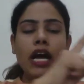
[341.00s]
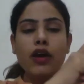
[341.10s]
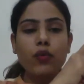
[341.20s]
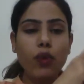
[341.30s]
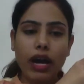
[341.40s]

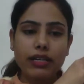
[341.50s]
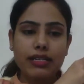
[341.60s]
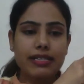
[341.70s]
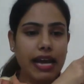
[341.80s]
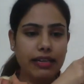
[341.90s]
One,
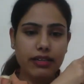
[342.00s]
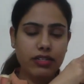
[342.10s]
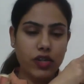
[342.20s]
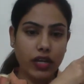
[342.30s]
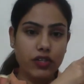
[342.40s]
standard
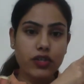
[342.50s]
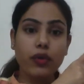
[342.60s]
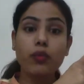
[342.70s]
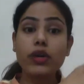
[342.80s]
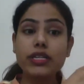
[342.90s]

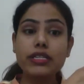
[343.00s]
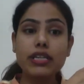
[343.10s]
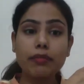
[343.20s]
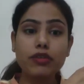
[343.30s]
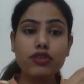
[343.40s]
structure. What is
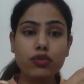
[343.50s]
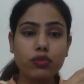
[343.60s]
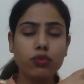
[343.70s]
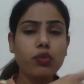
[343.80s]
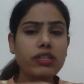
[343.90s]
number two?
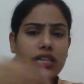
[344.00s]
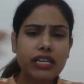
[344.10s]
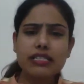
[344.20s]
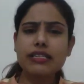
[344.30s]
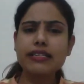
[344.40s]
What
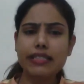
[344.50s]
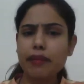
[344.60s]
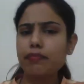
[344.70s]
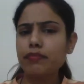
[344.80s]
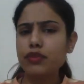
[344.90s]
is the
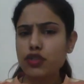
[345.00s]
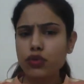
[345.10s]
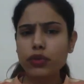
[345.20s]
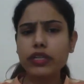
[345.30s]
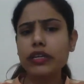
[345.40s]
step
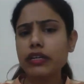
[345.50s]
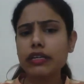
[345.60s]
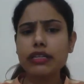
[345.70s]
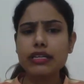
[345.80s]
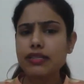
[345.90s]
two here
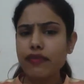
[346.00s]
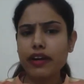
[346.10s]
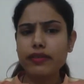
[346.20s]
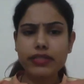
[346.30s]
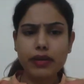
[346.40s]
in these
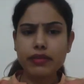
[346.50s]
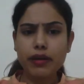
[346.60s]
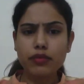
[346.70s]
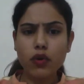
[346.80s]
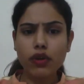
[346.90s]
5 steps that
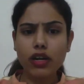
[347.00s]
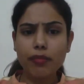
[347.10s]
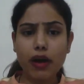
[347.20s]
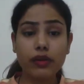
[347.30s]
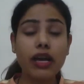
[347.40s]
I'm talking
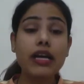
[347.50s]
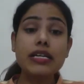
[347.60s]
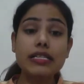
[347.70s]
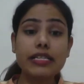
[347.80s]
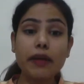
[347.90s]
about?
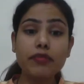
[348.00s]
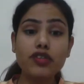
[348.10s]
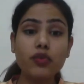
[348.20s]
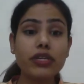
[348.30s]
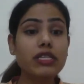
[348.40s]
Step
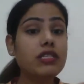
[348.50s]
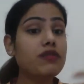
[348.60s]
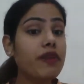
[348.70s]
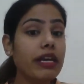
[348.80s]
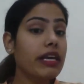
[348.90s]
two
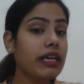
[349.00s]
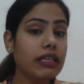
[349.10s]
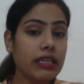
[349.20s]
is filling